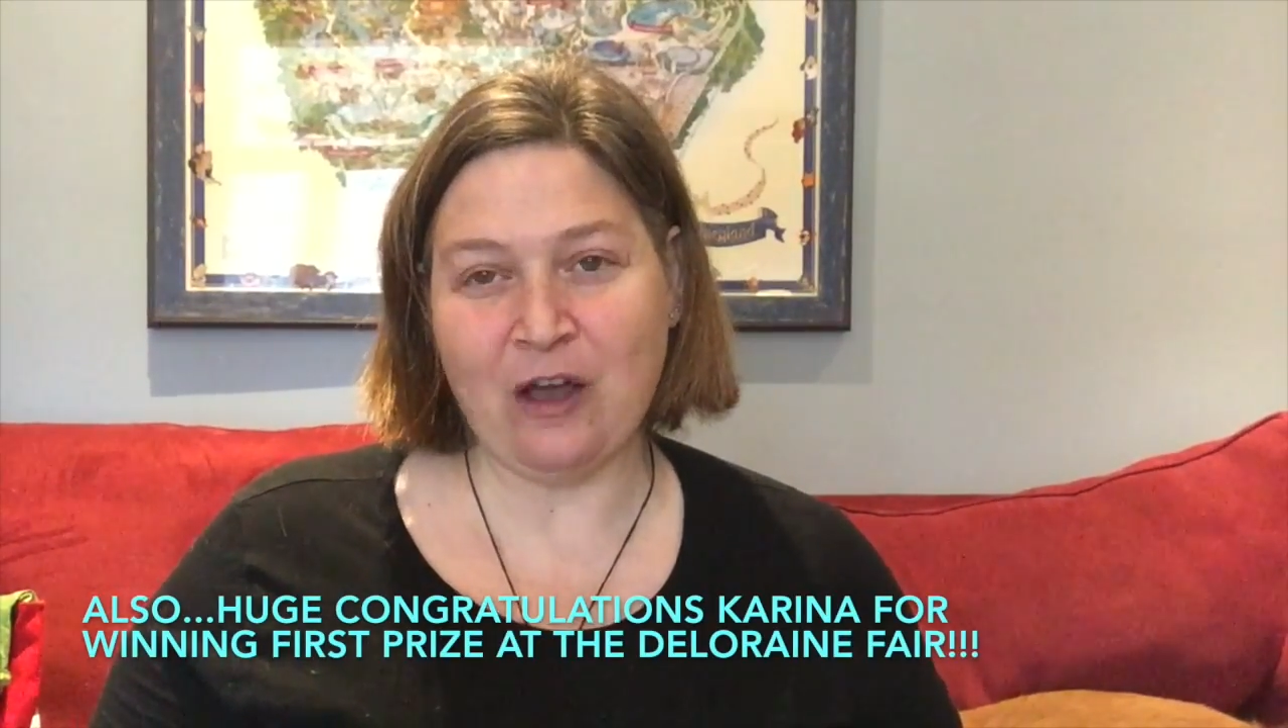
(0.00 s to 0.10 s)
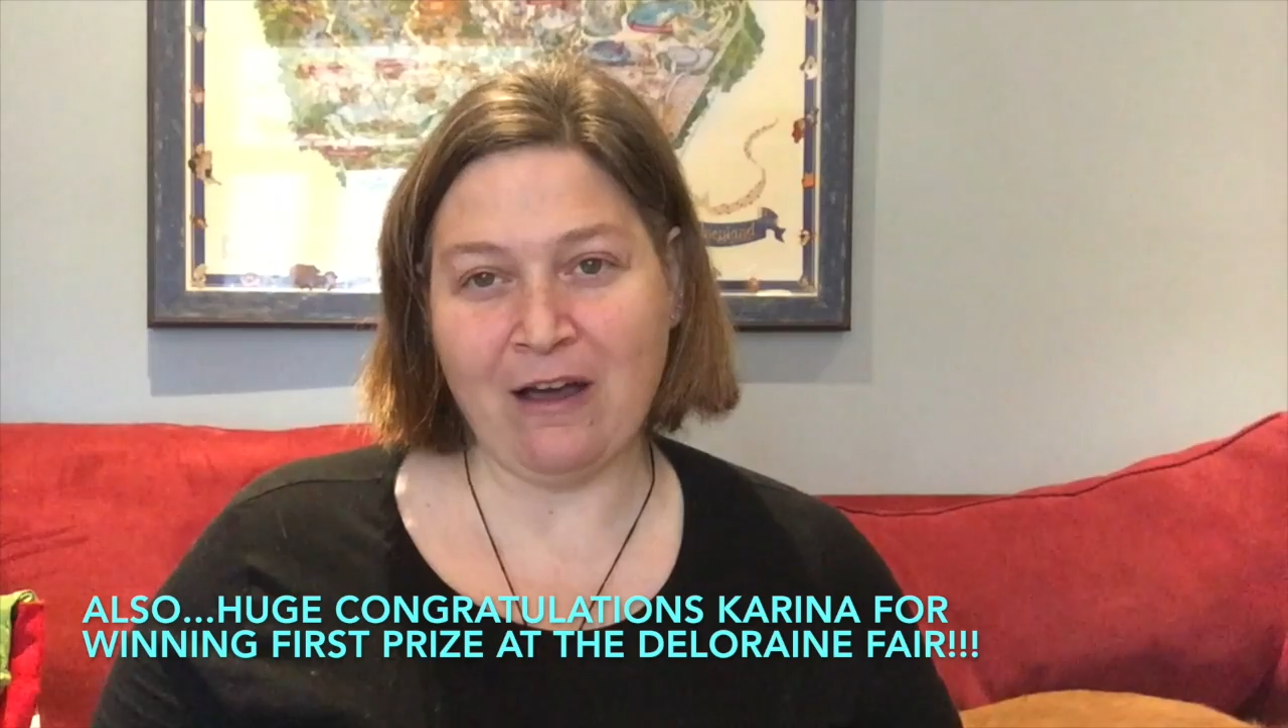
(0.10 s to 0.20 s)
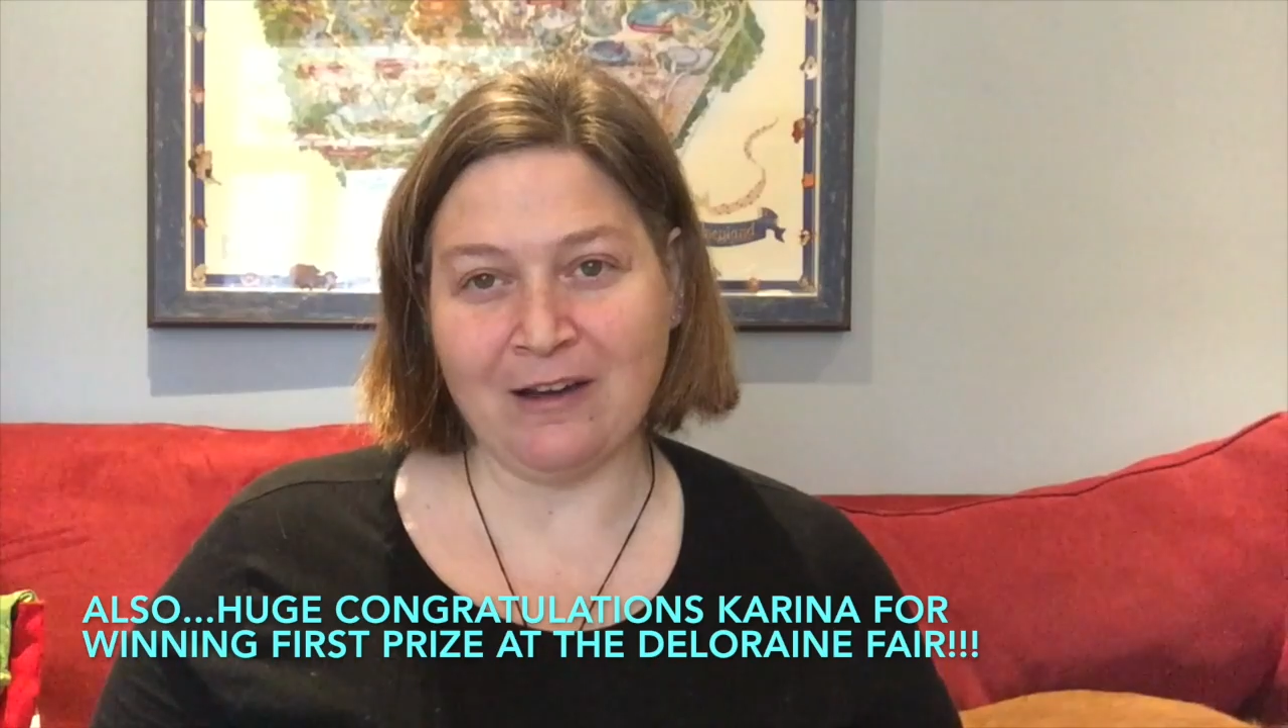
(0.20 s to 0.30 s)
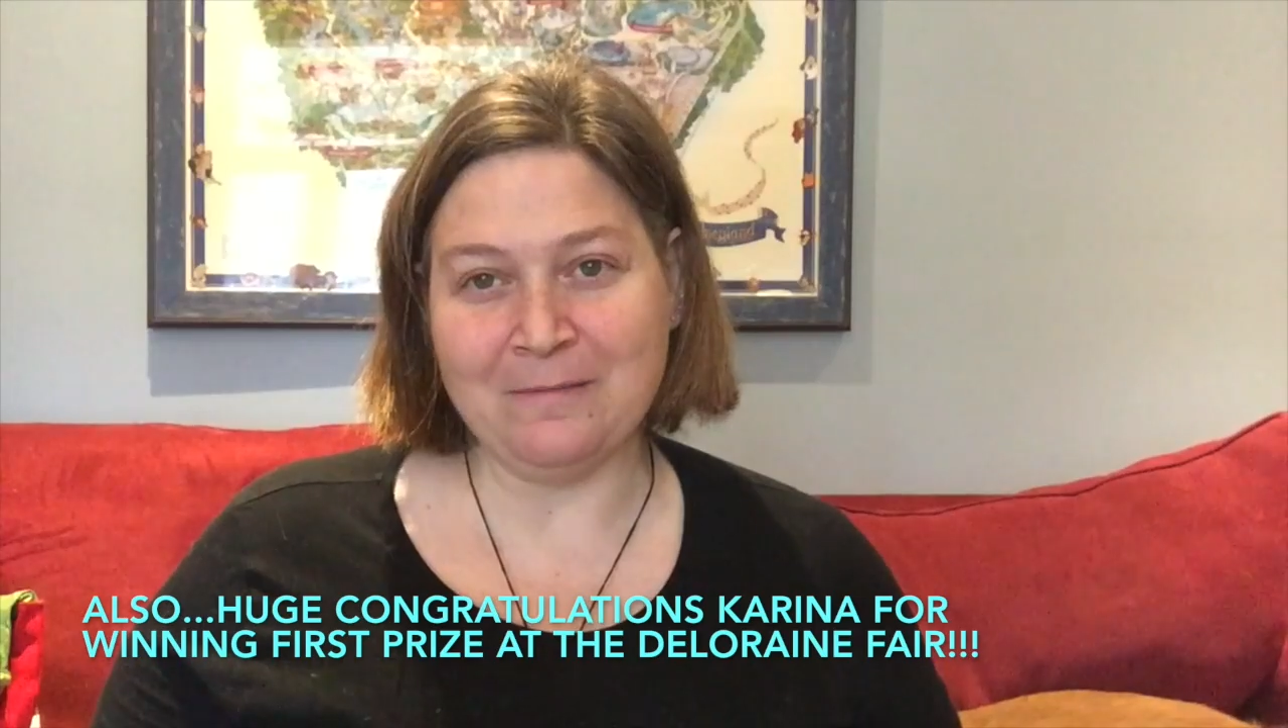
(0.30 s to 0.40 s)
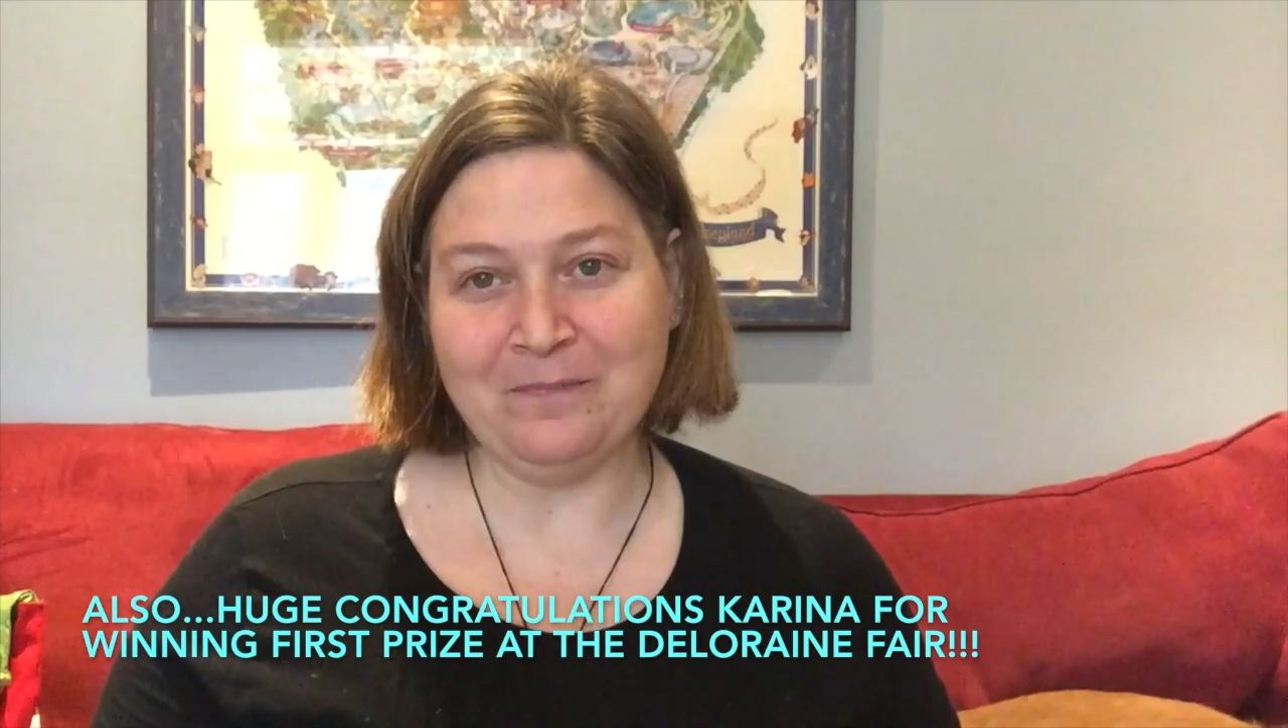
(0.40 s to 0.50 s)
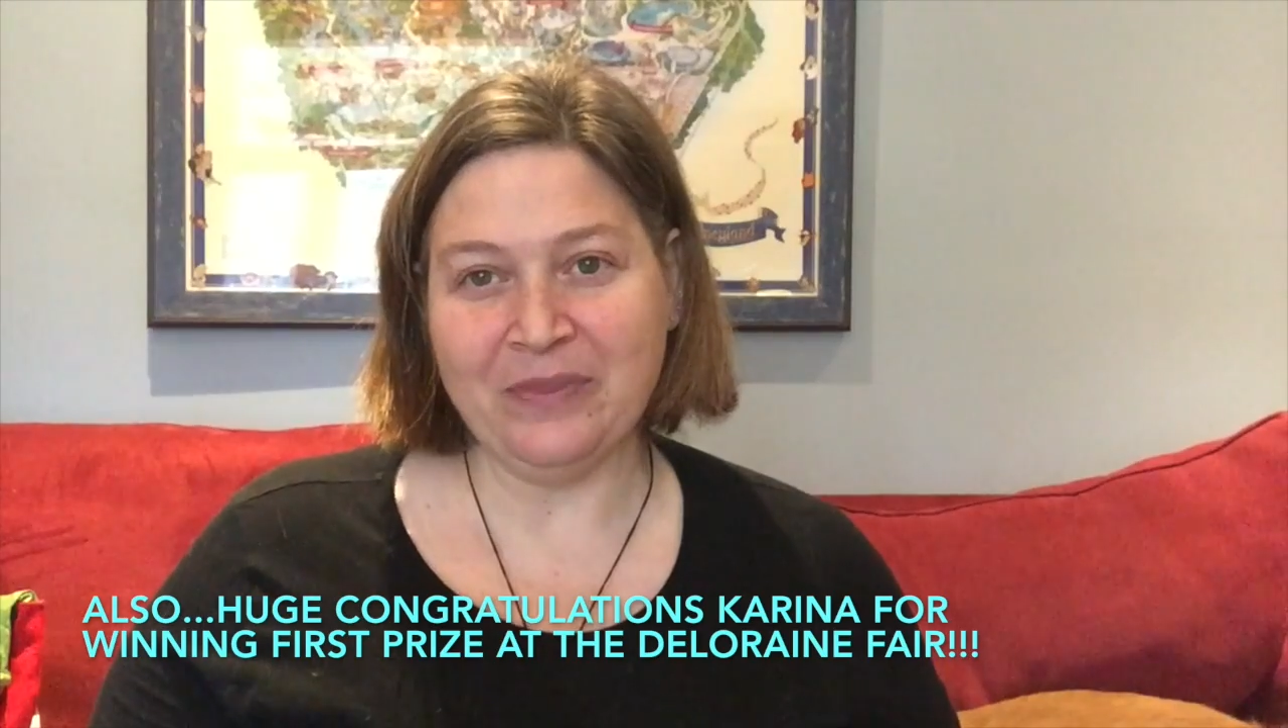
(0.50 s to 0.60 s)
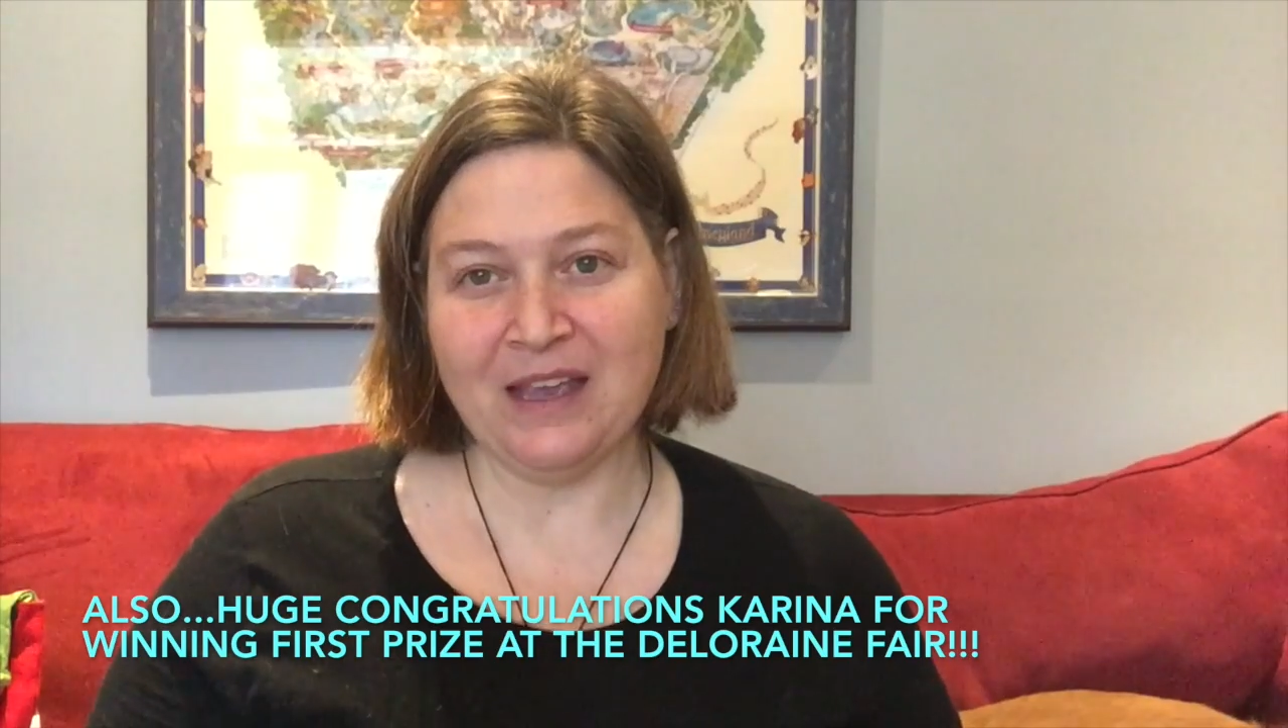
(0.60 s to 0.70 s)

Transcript: autumn.